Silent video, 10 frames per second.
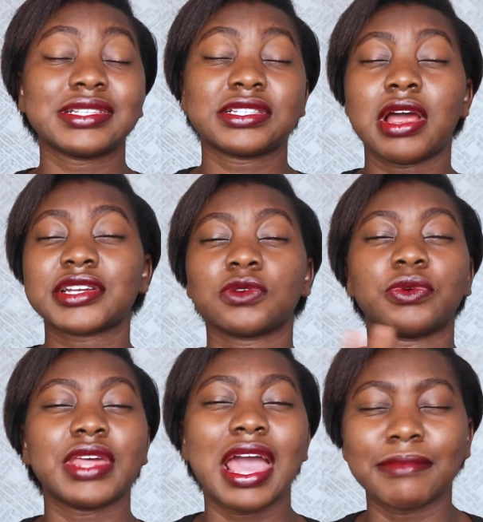interaction
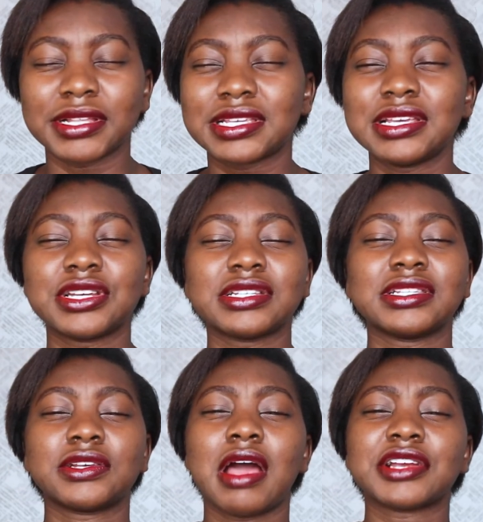with Emmett, Keisha's
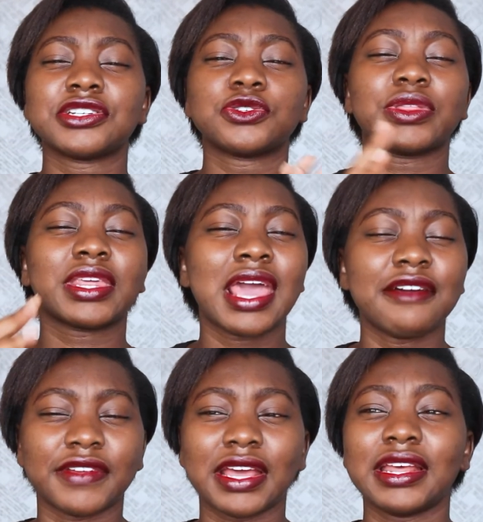interactions with
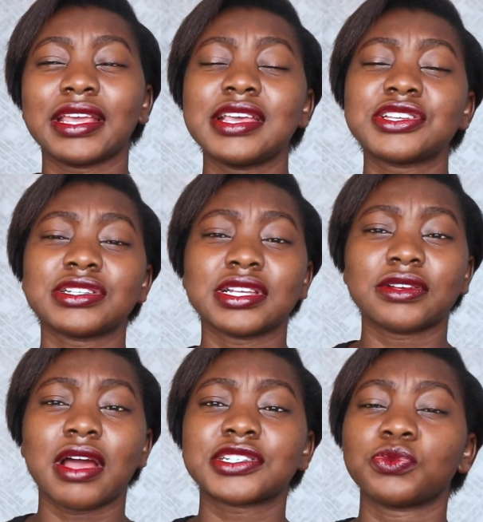Kevin, and then Keisha's
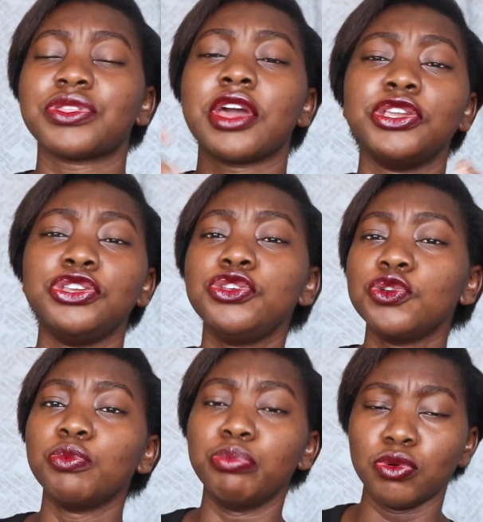interaction with her
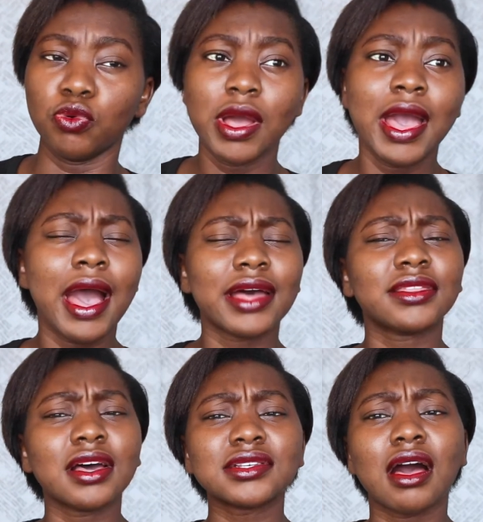new boo. I
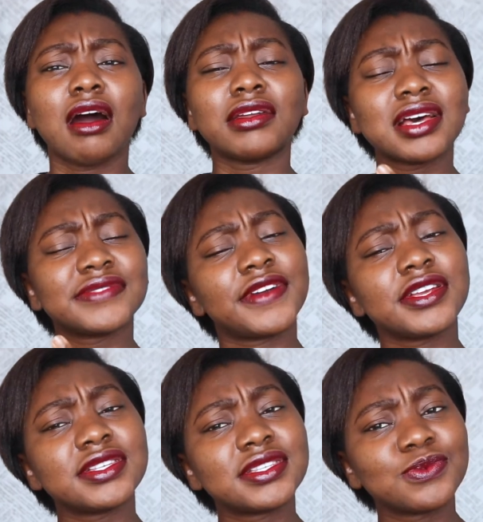thought, oh, that's
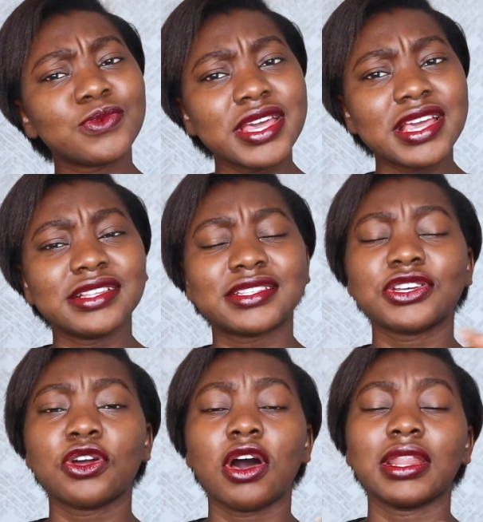very sweet.
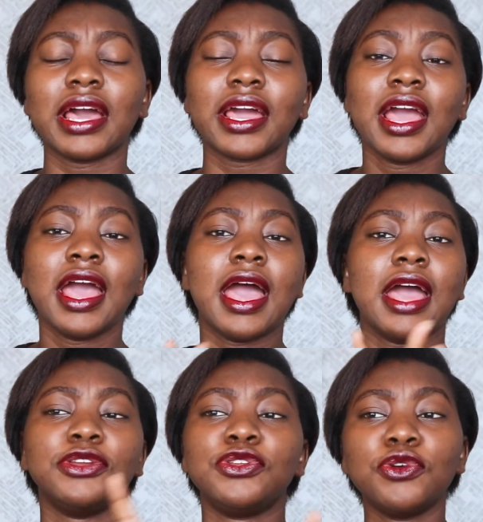She got like
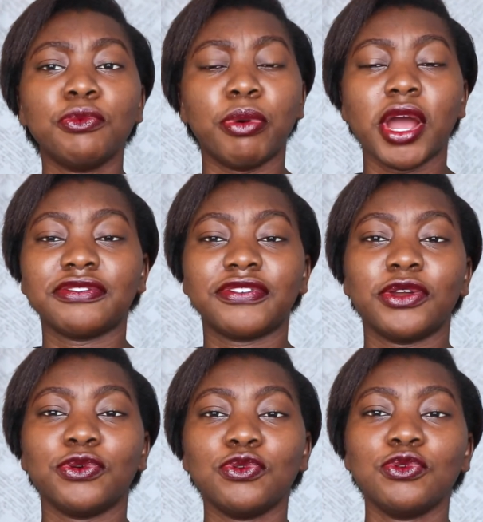a new
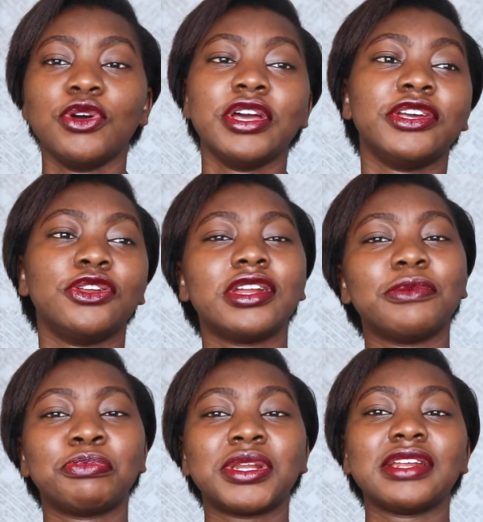boyfriend who, you know,
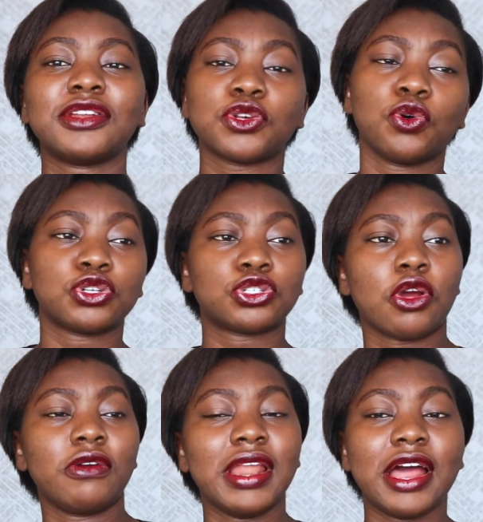they did this whole
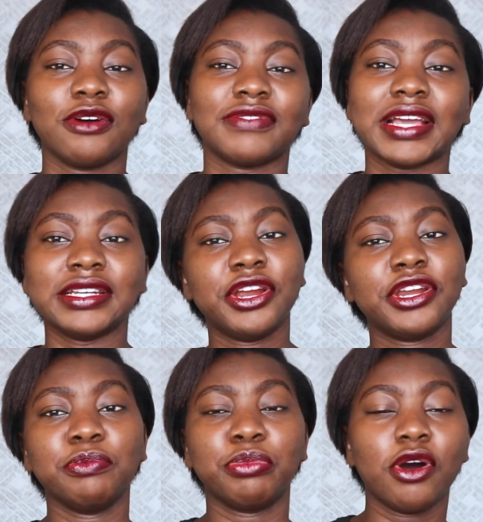storyline of like
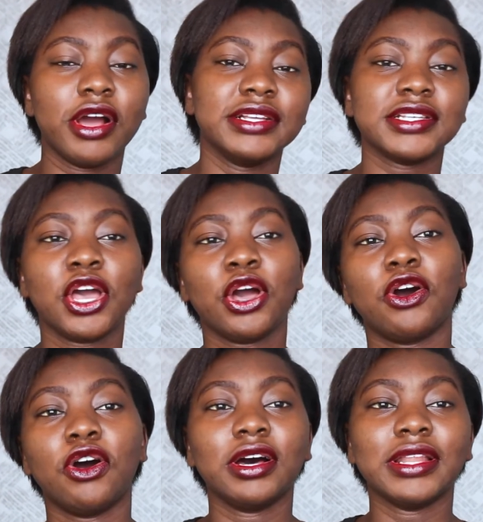nerdy boys,
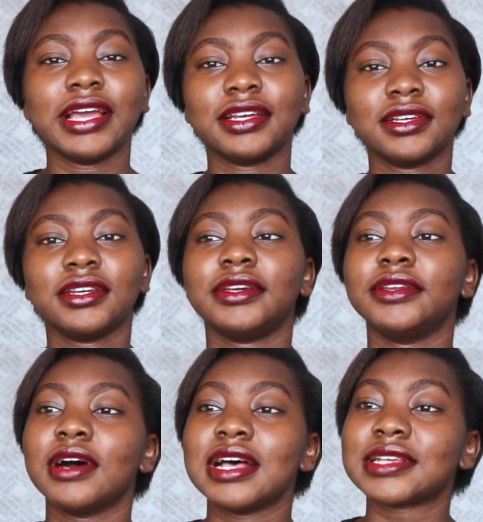or like, you
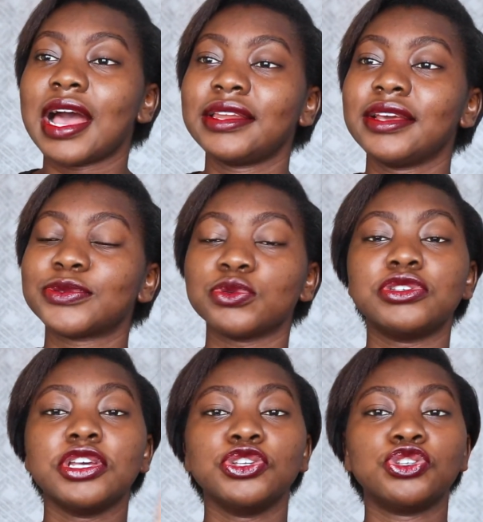know, as Ghanaians will
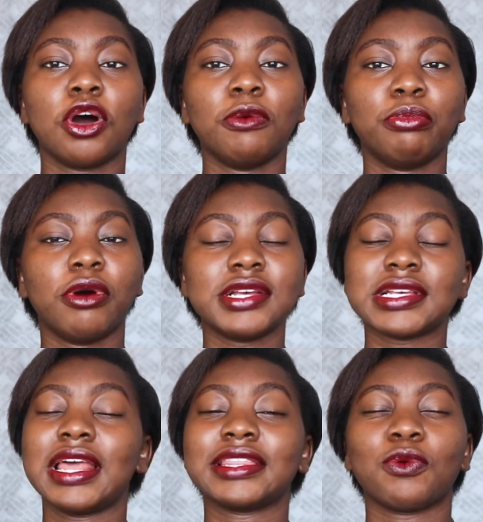say, John boys
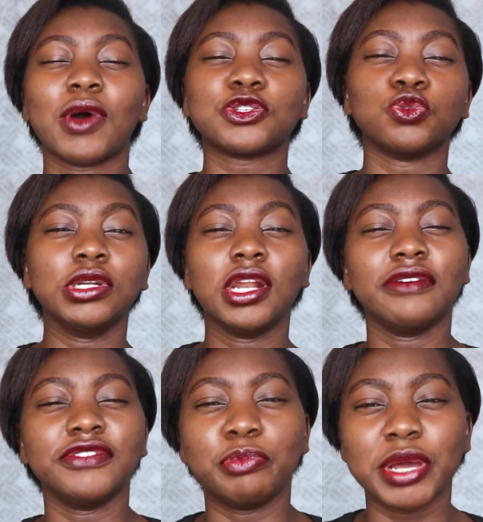are like the ones who
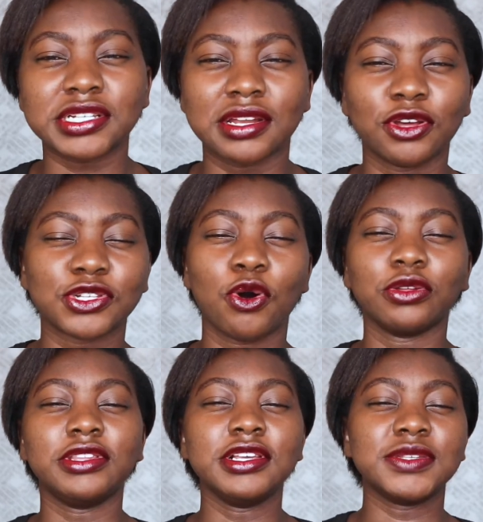love you better, not
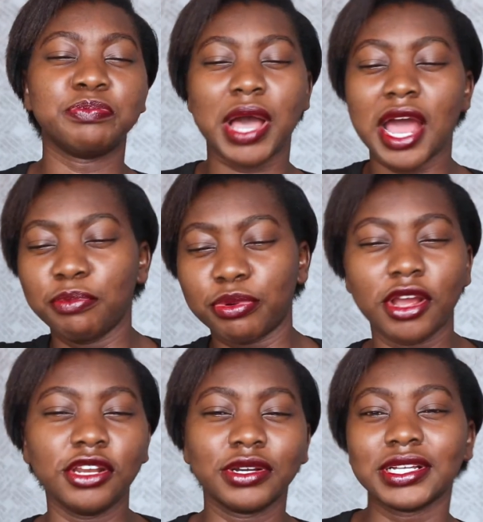all these bad
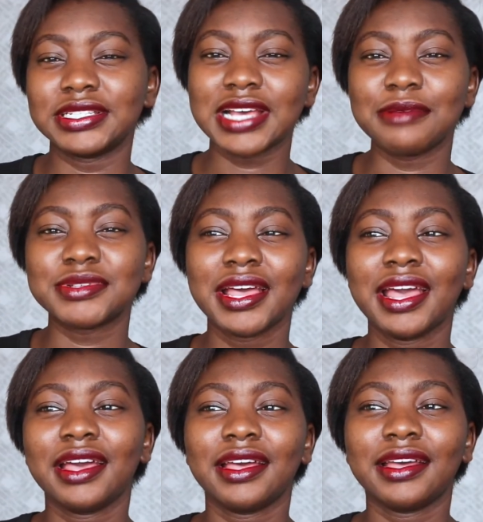boy looking types.
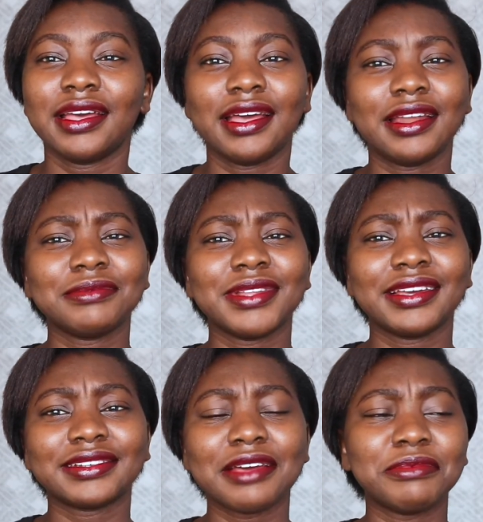And I'm
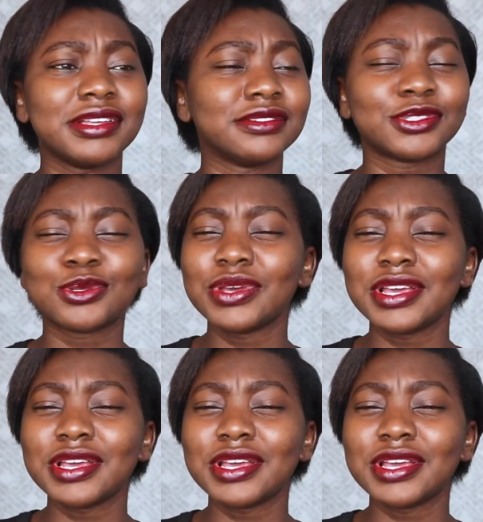like, I mean, to